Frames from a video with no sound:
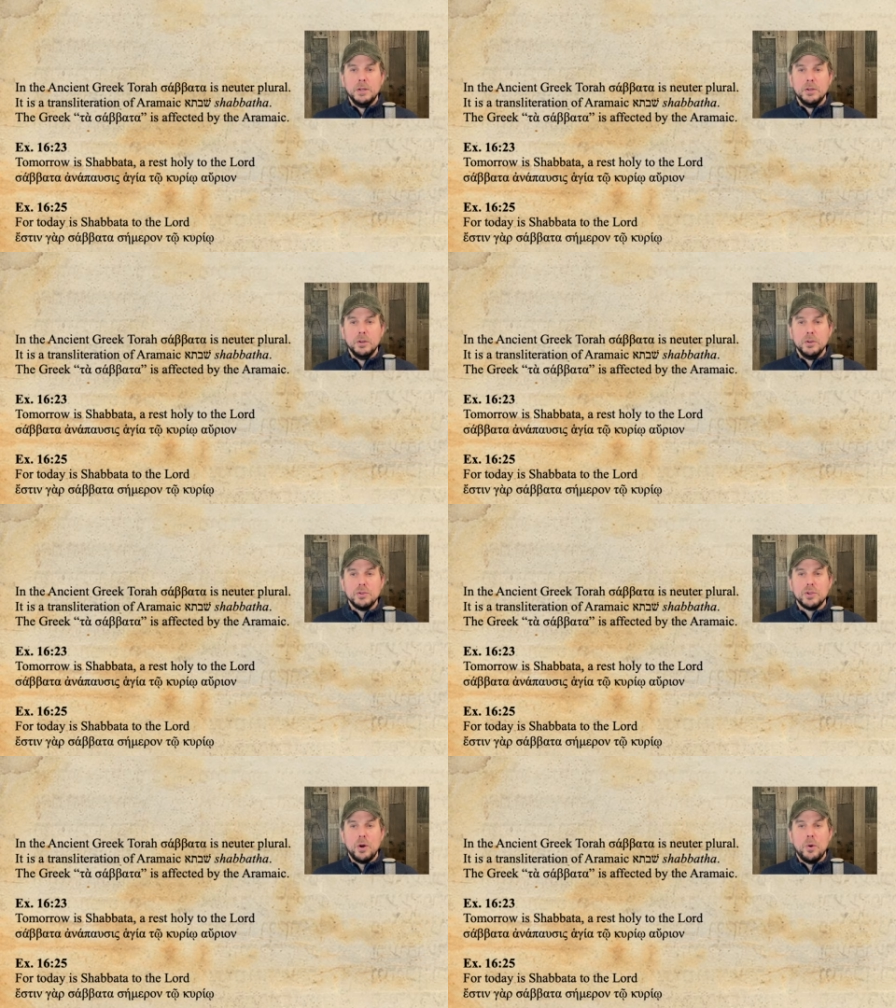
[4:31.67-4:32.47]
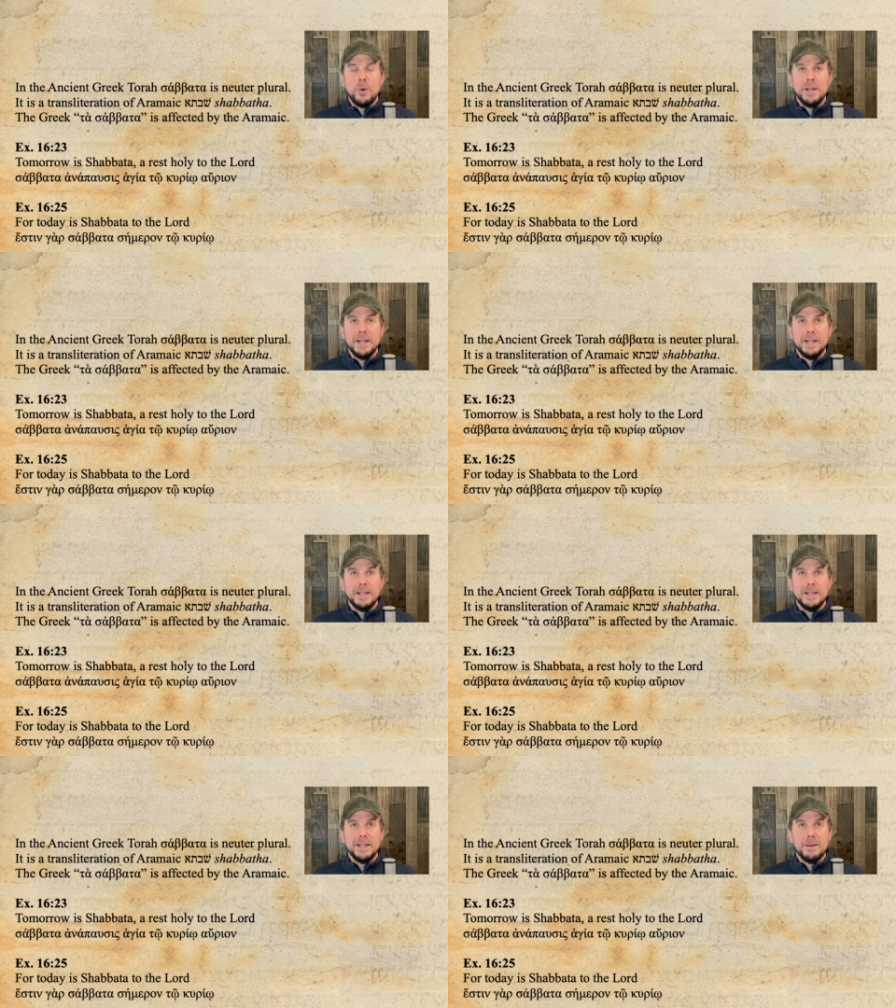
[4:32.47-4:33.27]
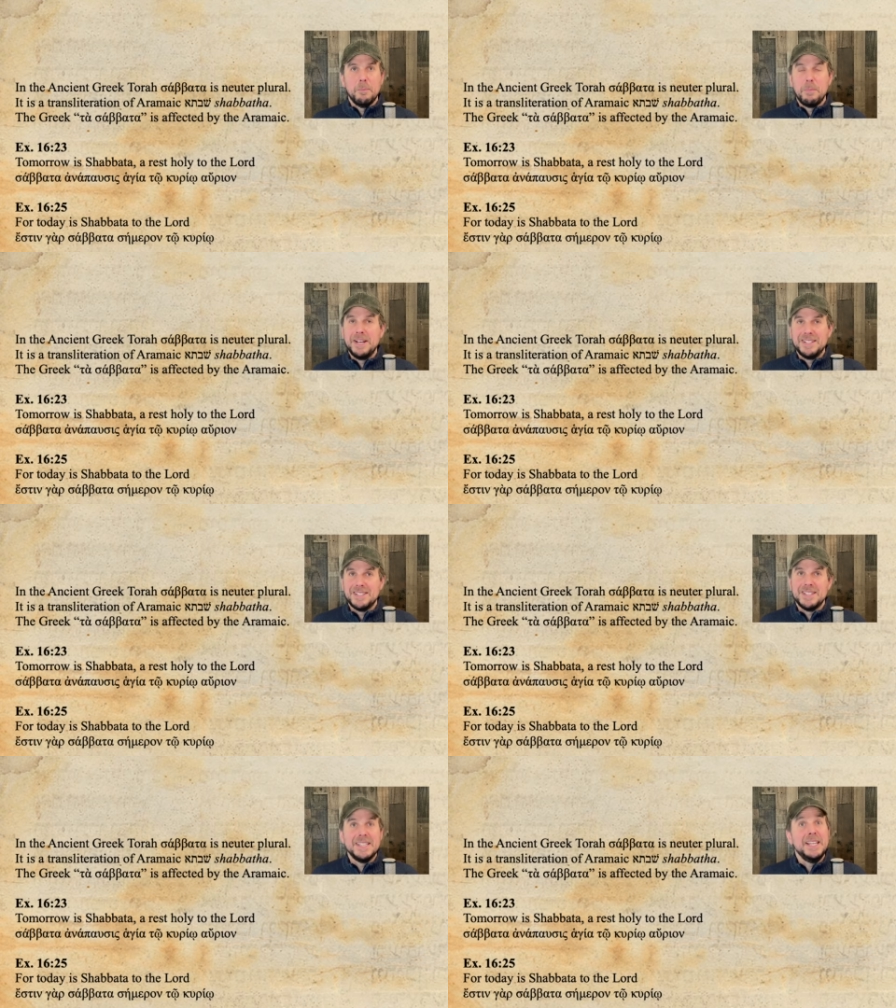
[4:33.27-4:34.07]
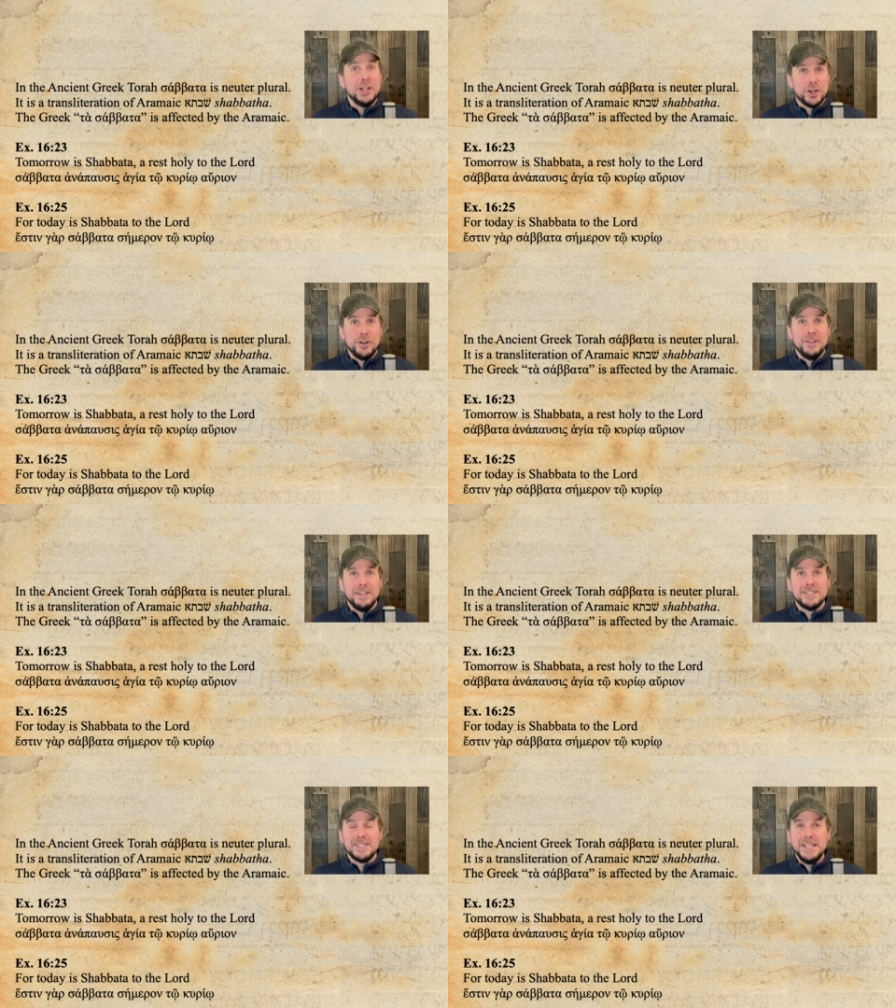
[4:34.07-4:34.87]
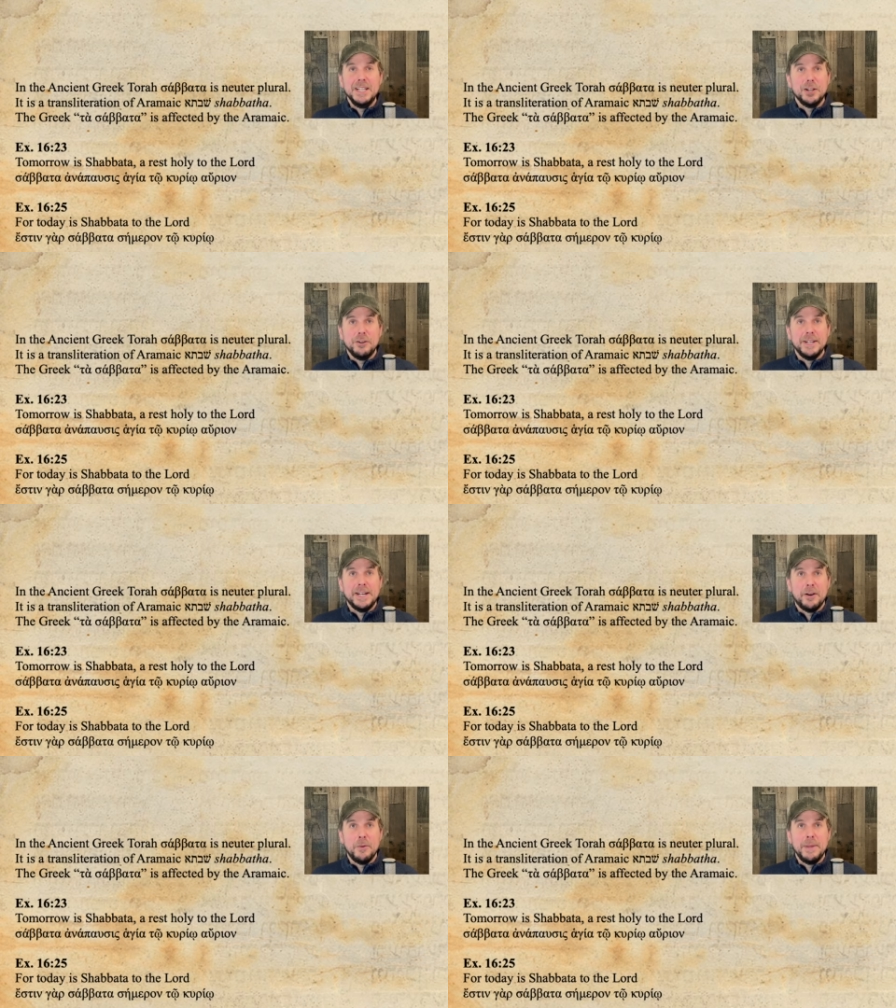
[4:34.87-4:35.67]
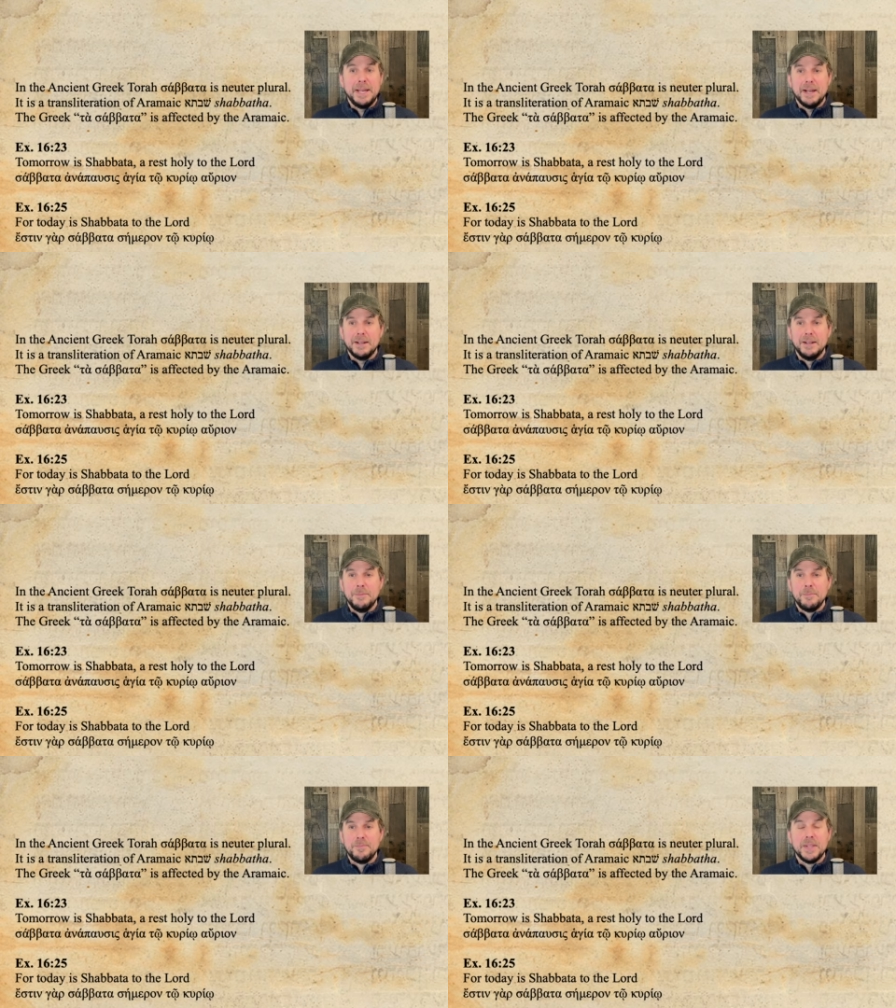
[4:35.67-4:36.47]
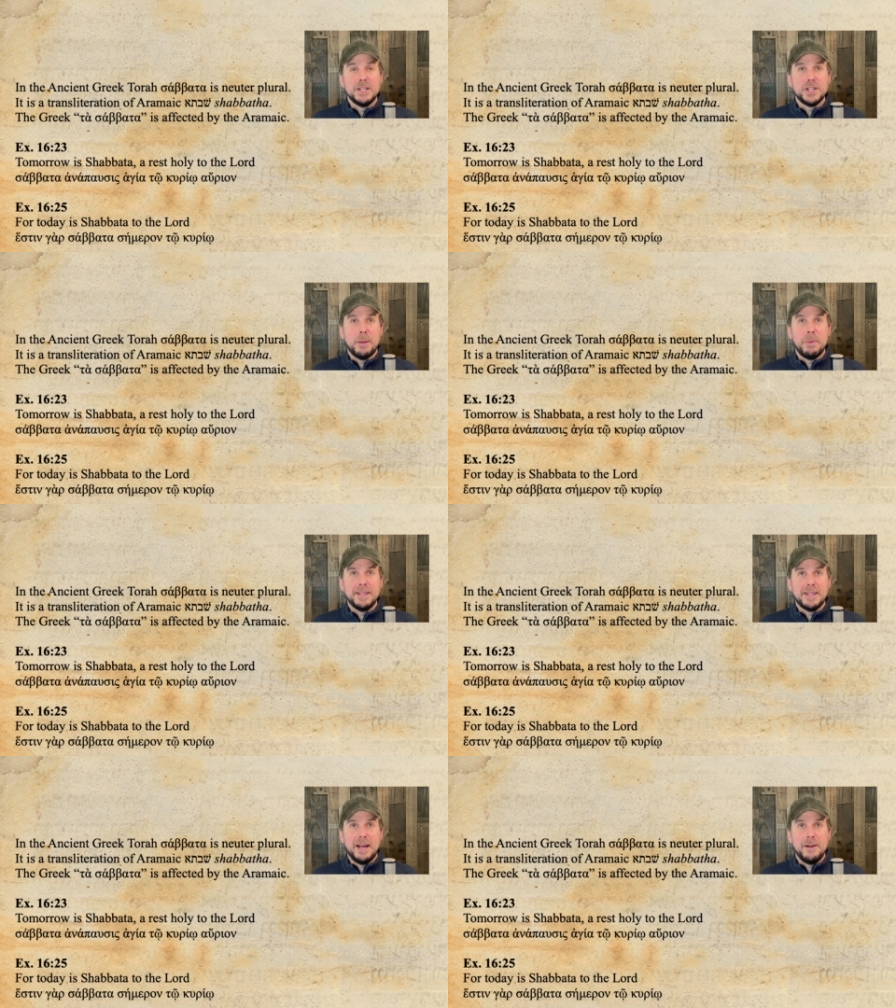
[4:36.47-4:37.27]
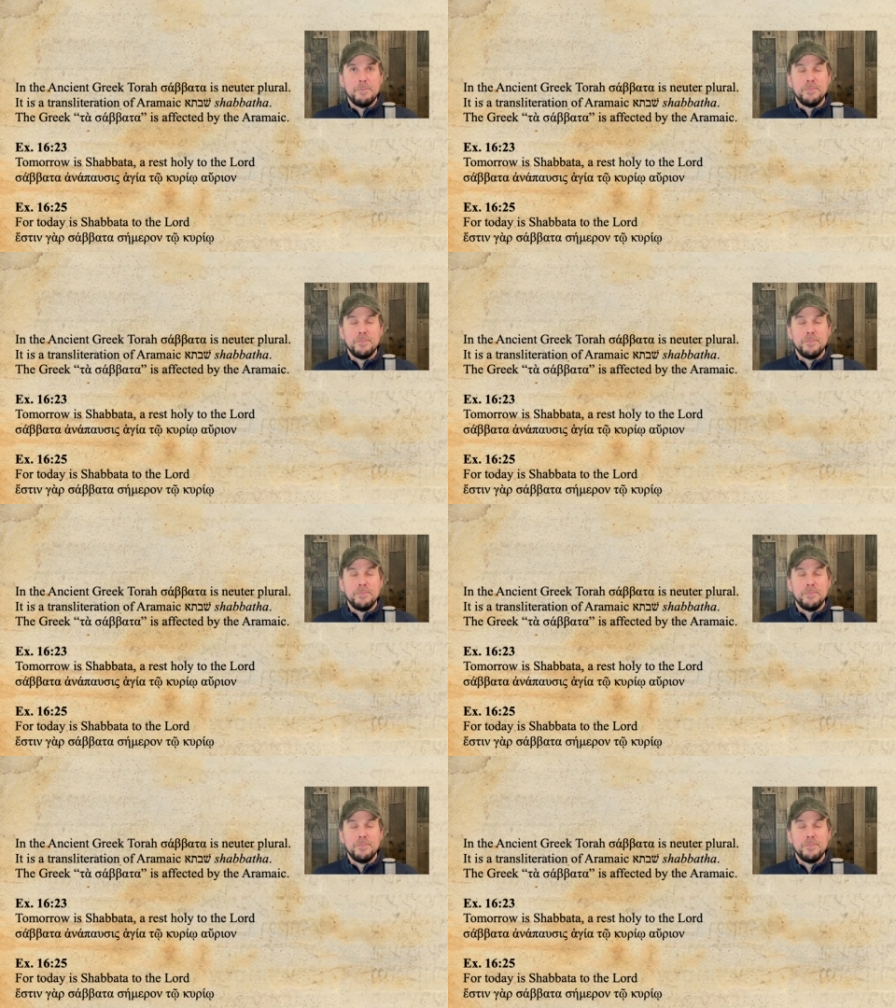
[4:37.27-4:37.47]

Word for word: So, but it's a singular. It's singular in Aramaic, Shabbata.